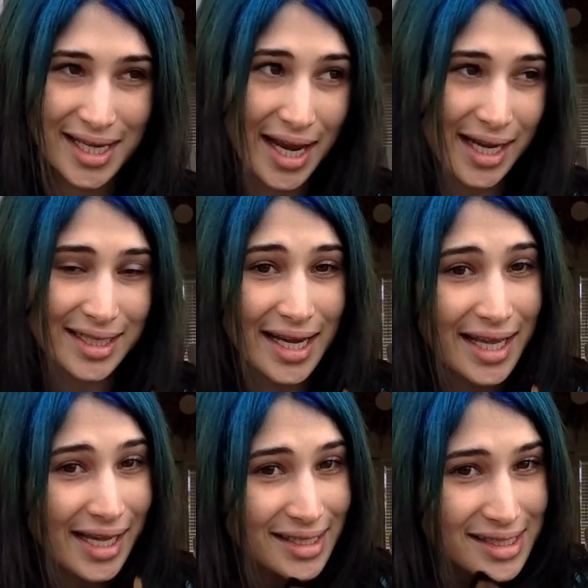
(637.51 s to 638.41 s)
And I
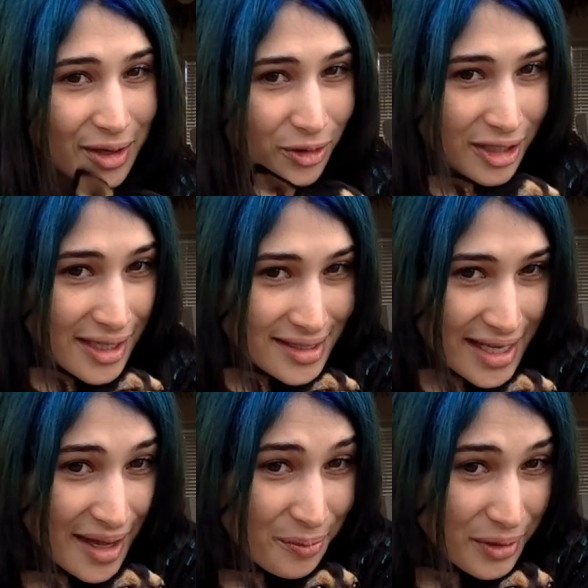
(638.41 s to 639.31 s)
can't say what it is
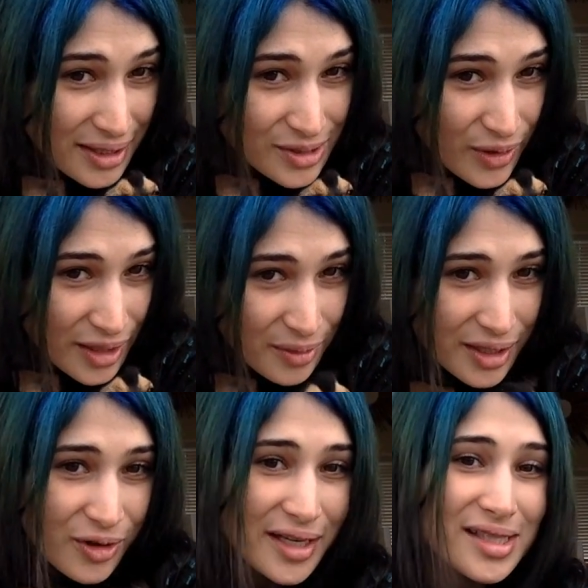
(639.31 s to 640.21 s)
yet, but it's going to be a
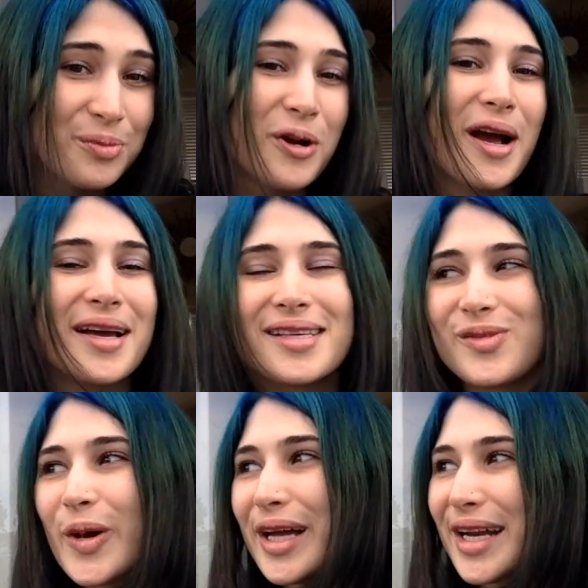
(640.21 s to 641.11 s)
great surprise
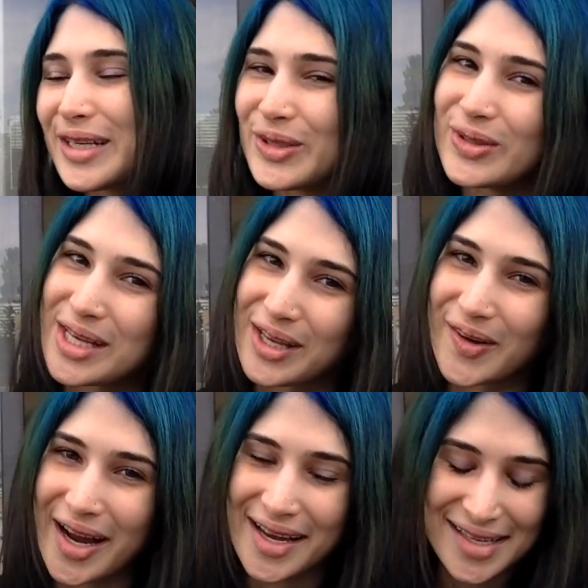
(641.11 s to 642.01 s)
when I do tell you
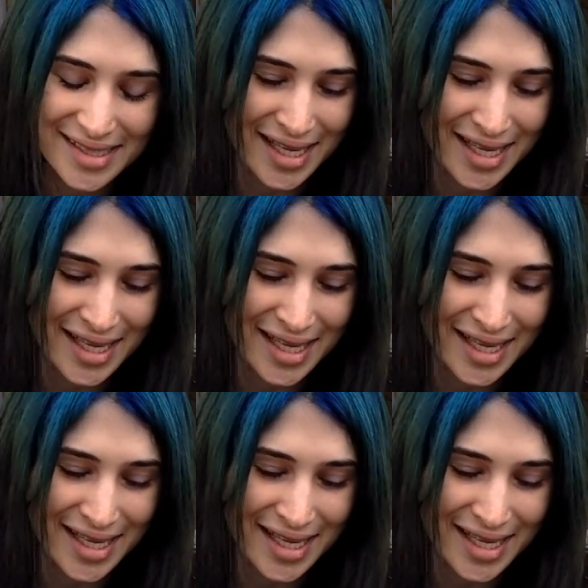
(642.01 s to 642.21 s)
guys.